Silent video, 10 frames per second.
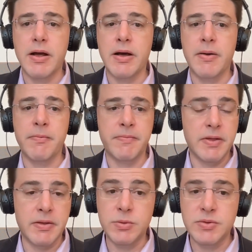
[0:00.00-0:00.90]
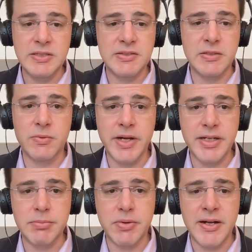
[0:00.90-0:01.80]
The Houthis, an
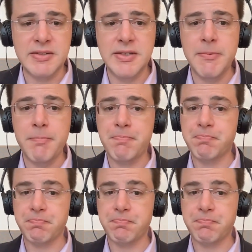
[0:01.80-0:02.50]
Iranian proxy.